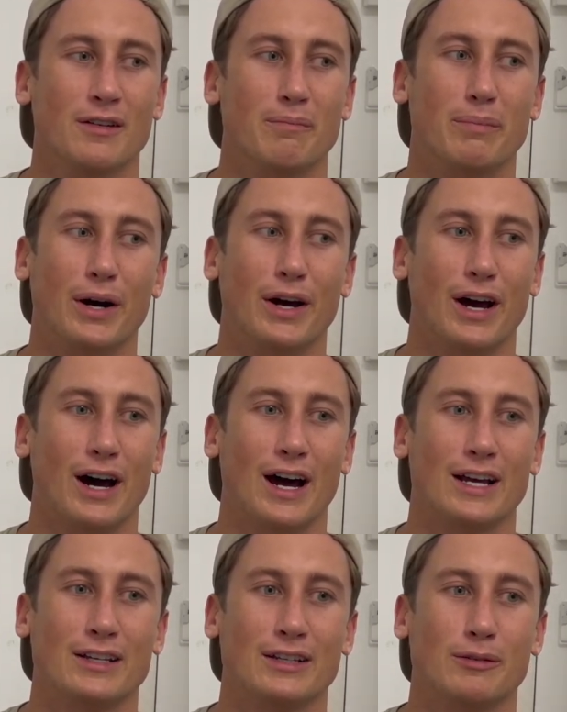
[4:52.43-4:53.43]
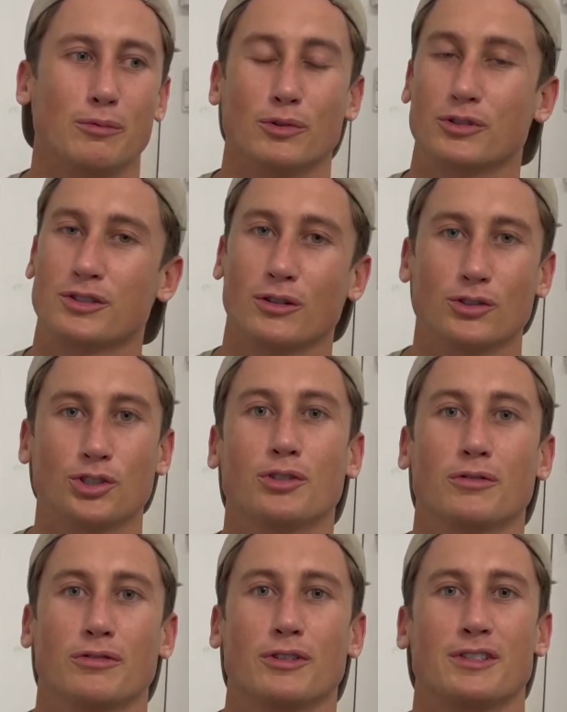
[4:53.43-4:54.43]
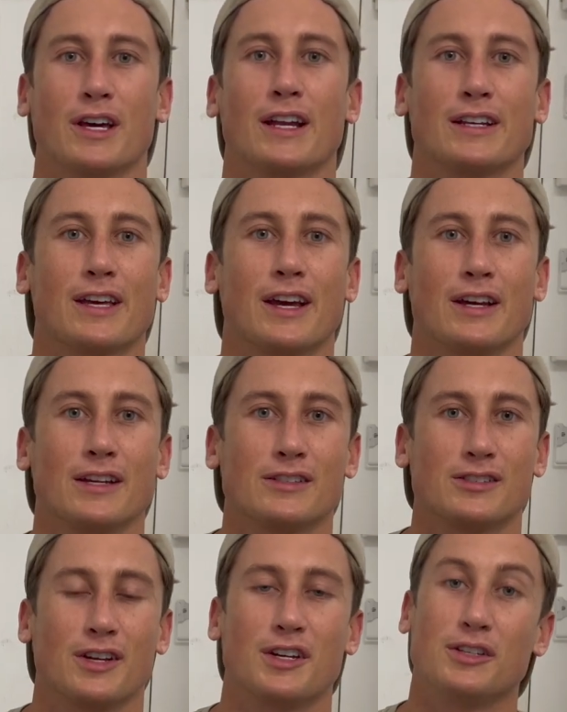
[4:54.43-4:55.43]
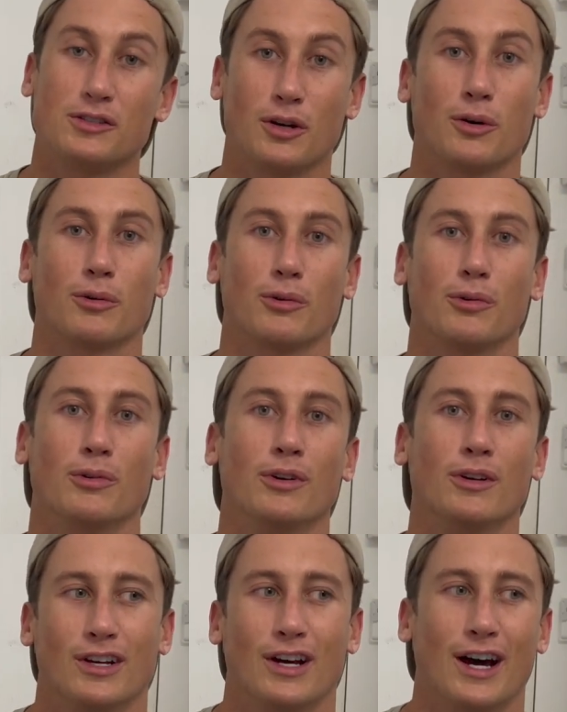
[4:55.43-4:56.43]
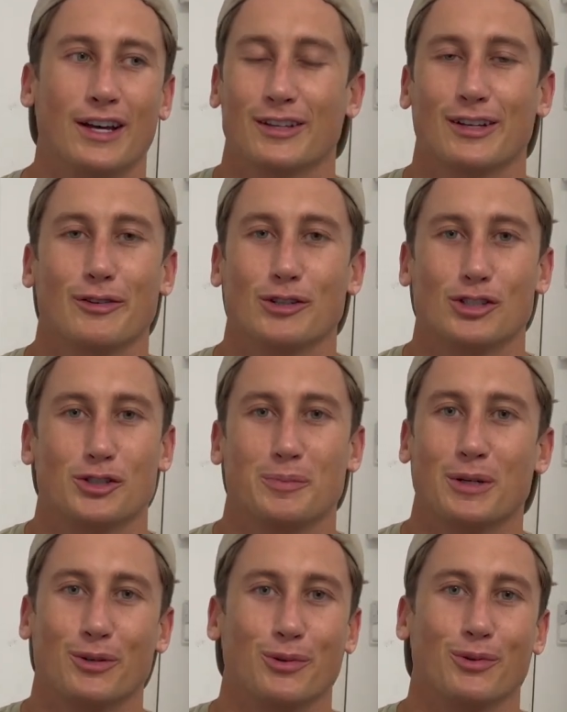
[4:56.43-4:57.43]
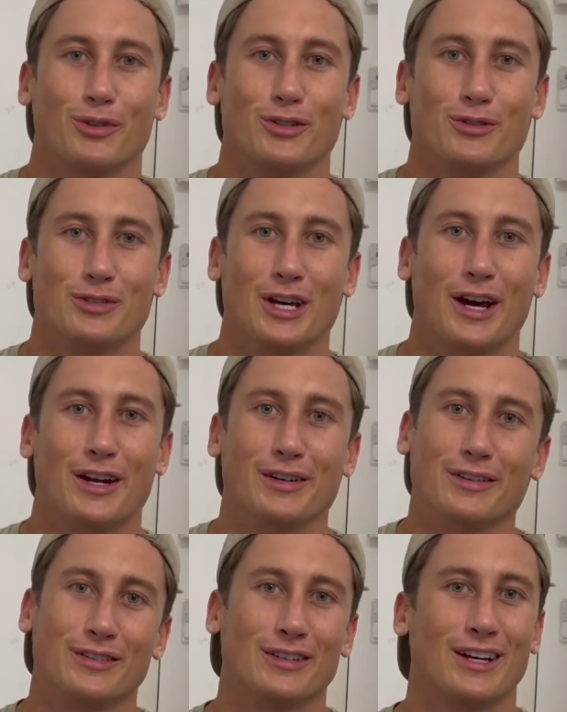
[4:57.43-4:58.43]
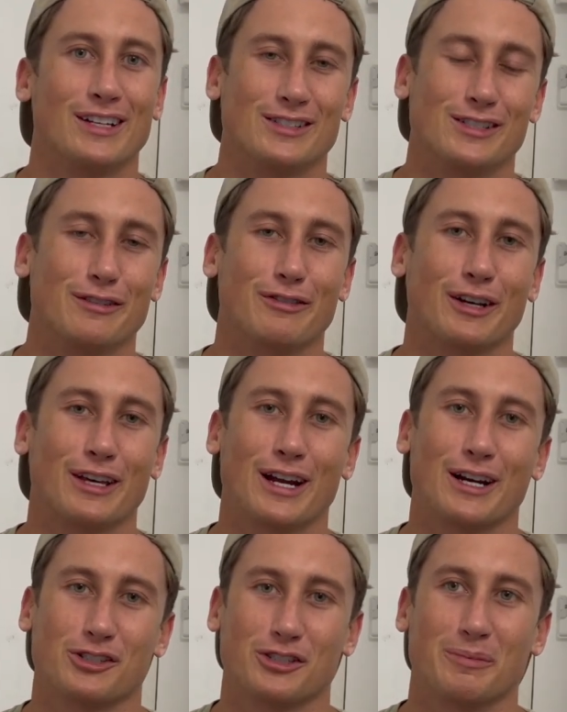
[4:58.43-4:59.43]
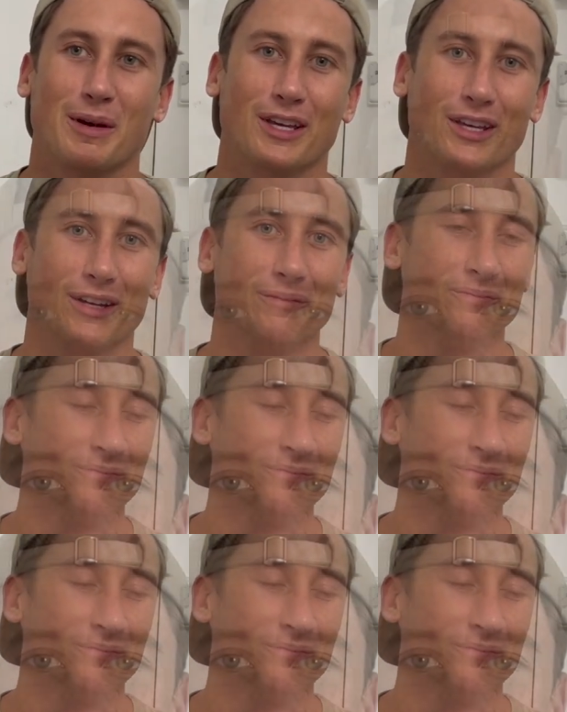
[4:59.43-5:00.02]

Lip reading: But I will still shoot for 10Ks in total. I think it would just be cool to do 10 and see if I could actually make it.